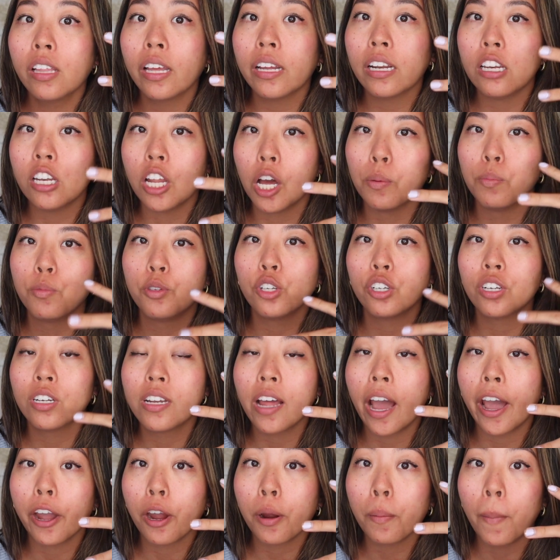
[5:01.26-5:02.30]
like numbs your
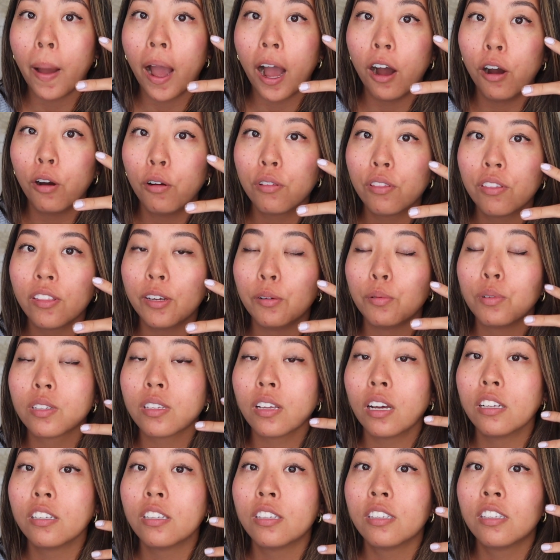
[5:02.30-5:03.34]
entire mouth. It
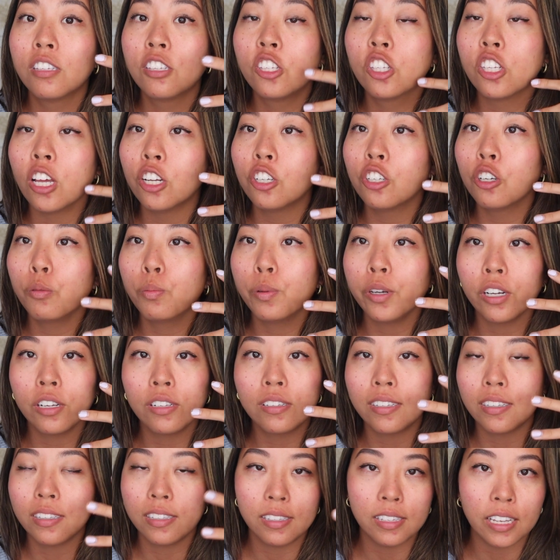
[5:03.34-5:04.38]
was such a
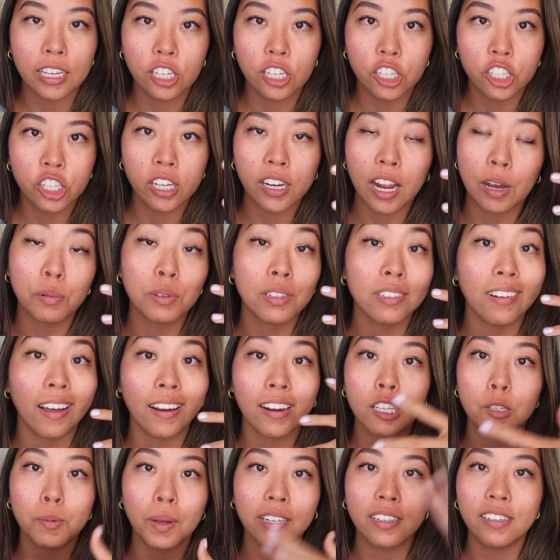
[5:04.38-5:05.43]
weird sensation. I was not
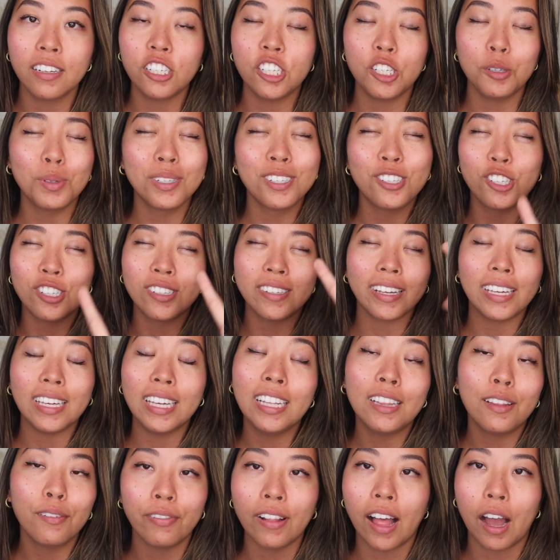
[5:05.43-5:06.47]
expecting it. She was just like,
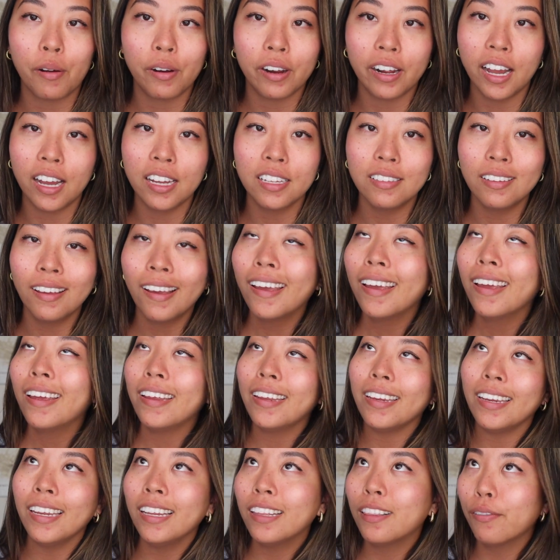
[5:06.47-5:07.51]
eat the flower, guys,
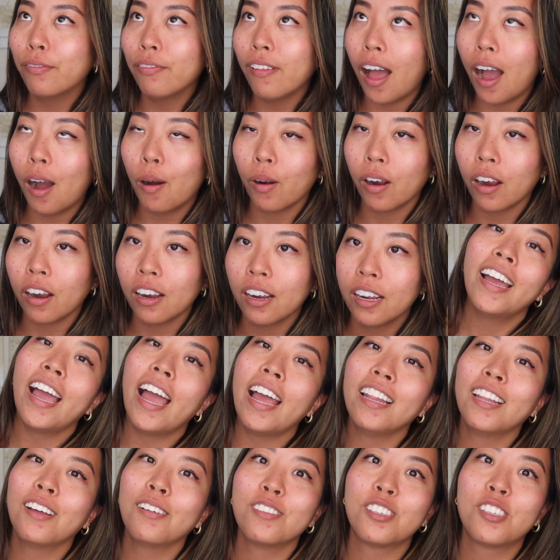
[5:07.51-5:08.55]
eat the flower.
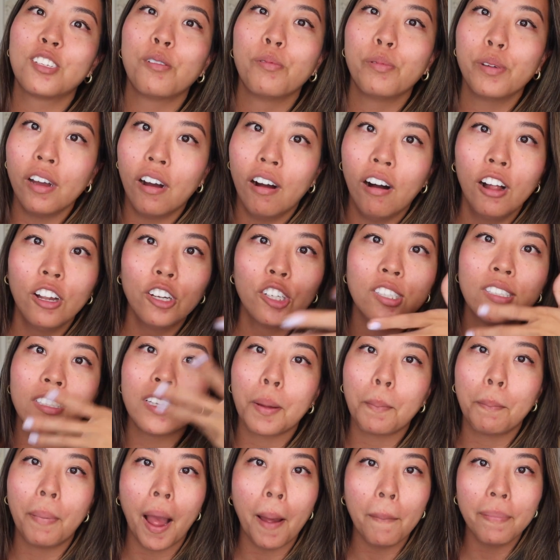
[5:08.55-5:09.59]
And then so we all just
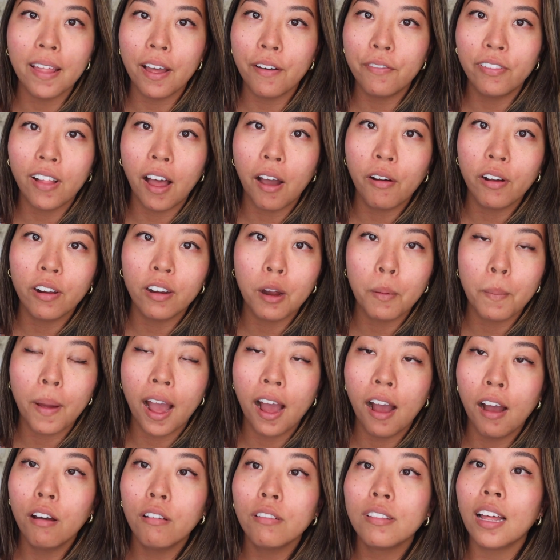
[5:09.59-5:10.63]
like popped that flower in our
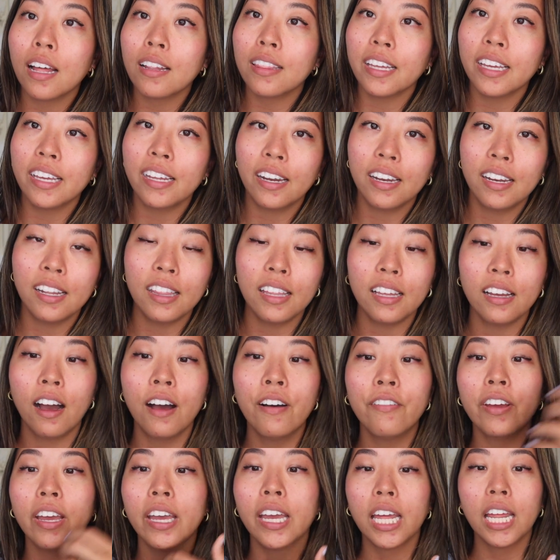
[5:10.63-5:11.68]
mouth, not thinking anything
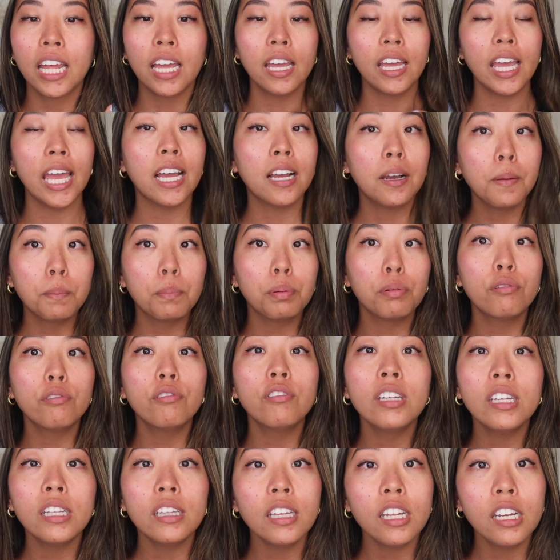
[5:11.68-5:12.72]
of it. It
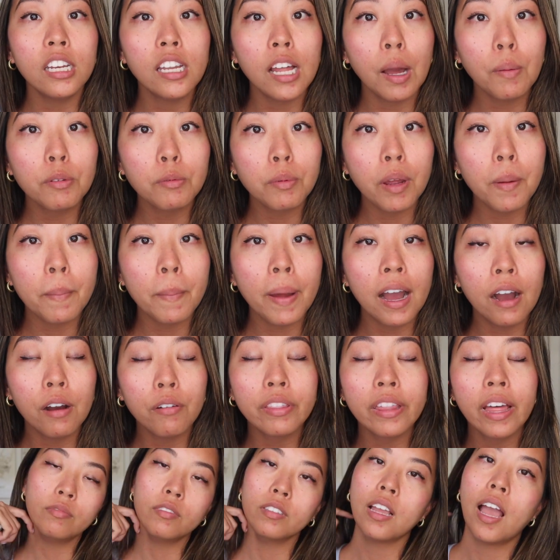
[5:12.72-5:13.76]
completely numbed my
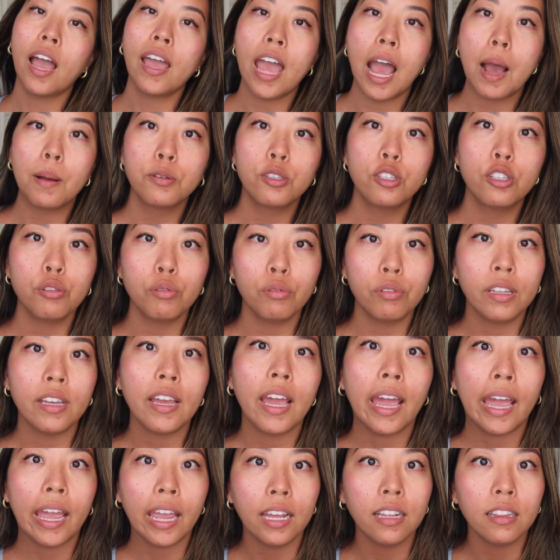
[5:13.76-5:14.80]
mouth. I absolutely
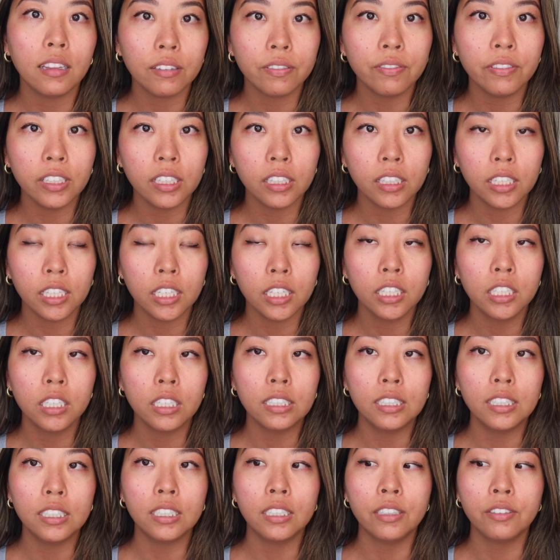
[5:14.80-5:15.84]
hate the feeling
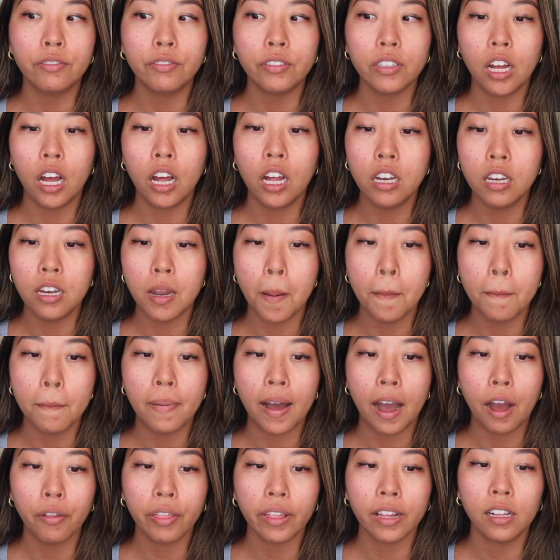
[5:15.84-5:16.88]
of a numb
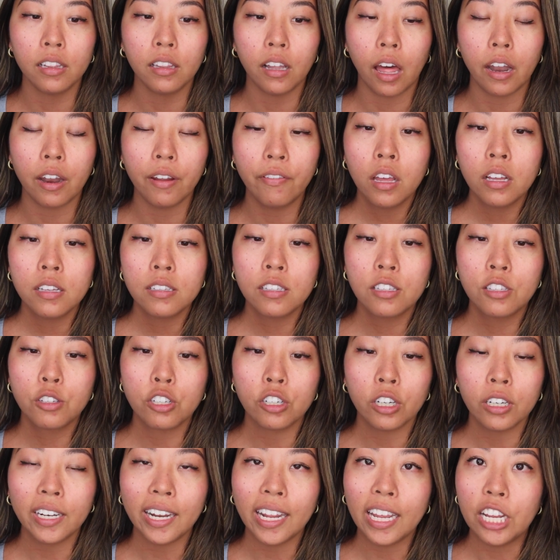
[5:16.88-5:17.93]
mouth. Like a lot of
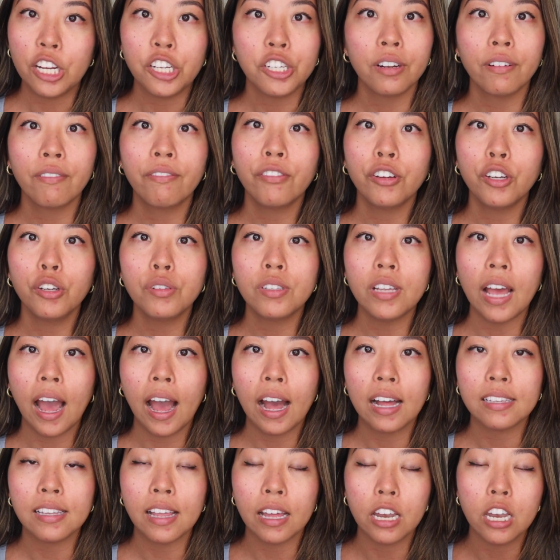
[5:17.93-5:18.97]
certain Asian foods
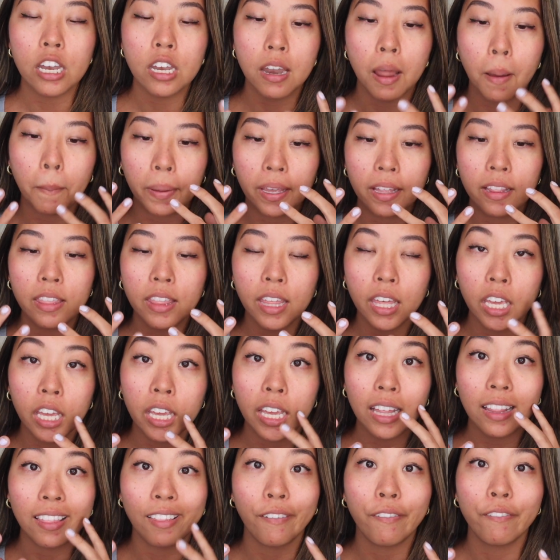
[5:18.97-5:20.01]
has that numbing thing
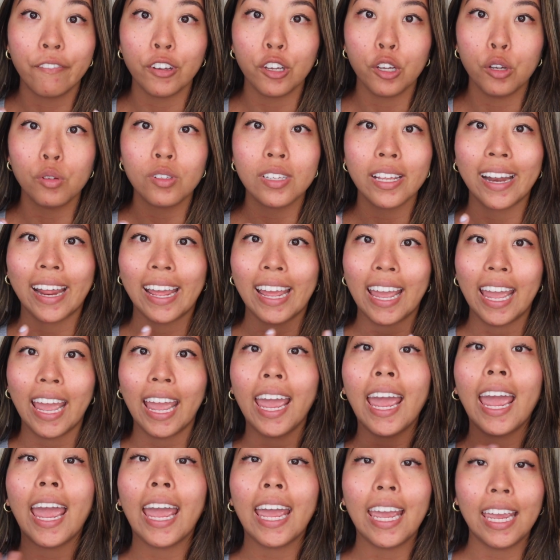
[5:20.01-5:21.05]
in the foods, and I
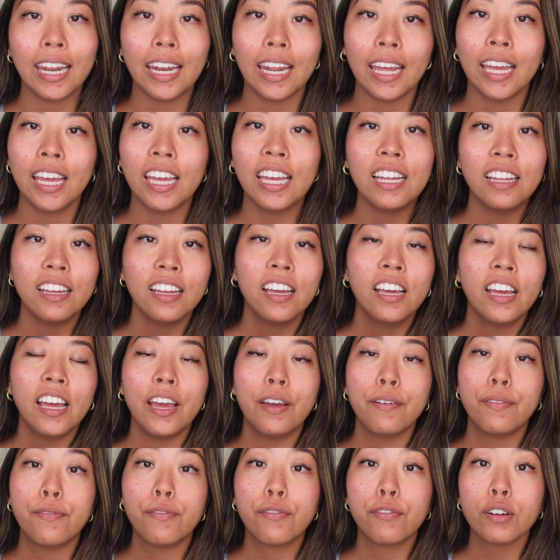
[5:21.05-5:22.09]
hate it.
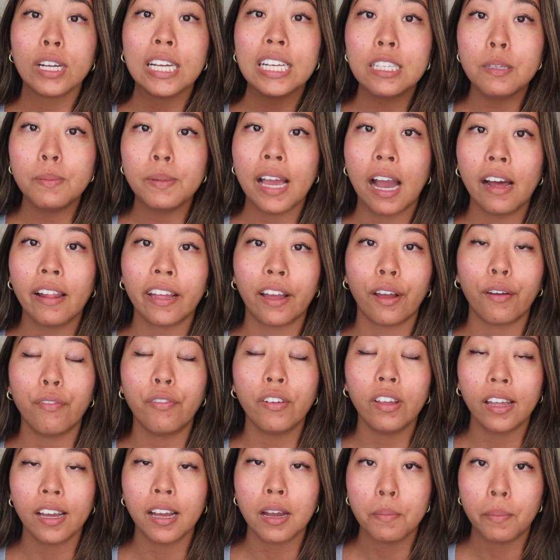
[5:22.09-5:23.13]
It freaks me out. Like I
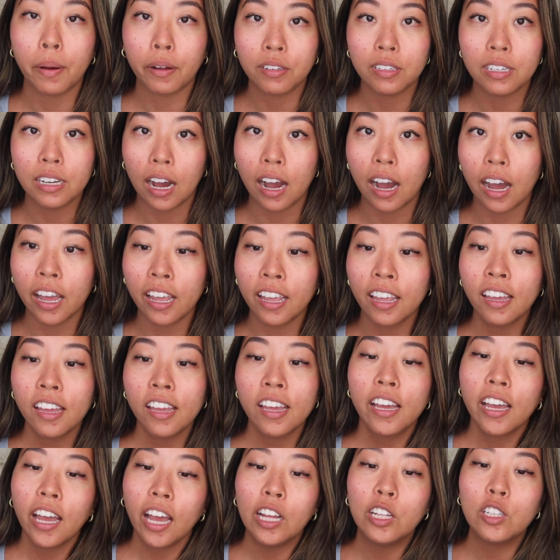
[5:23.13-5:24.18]
feel like I'm about to die.
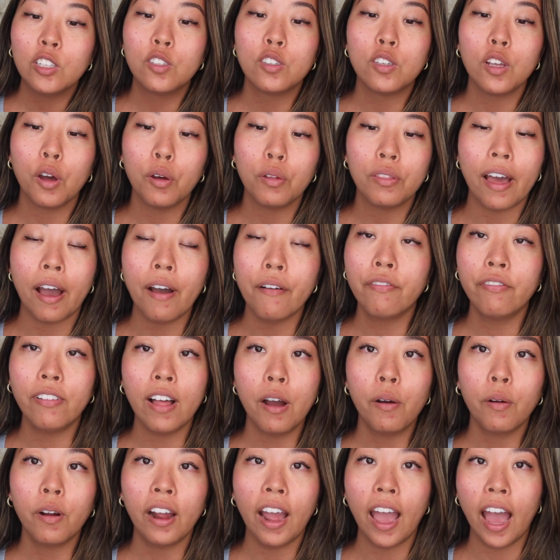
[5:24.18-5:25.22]
And so that
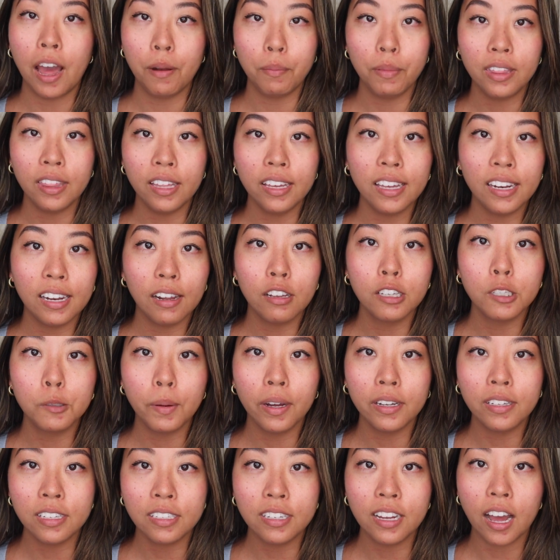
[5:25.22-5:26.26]
flower had me thinking I was
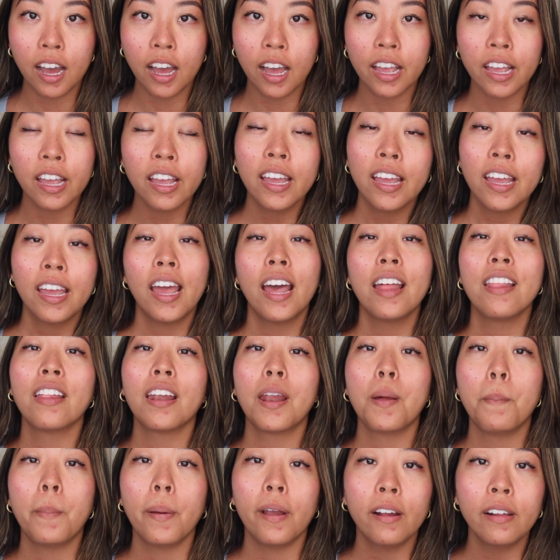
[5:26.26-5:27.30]
about to die, and then
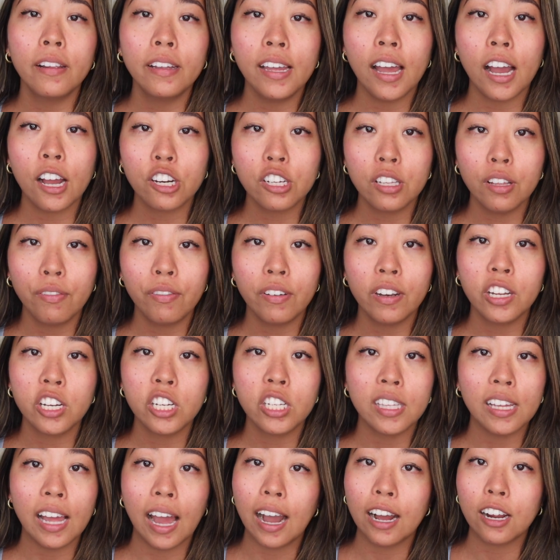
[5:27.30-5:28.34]
I barely actually
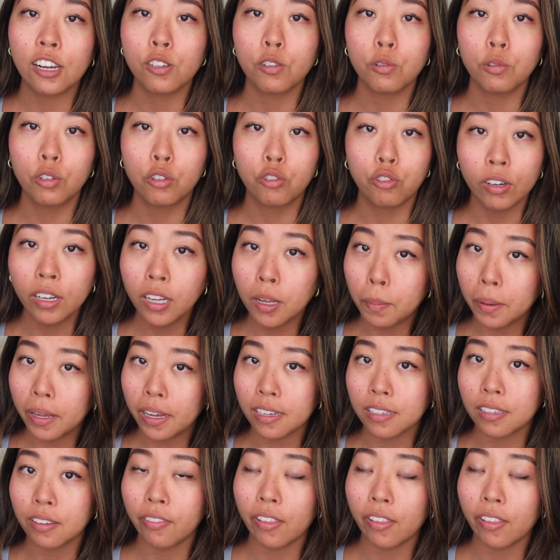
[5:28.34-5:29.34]
finished the actual drink because of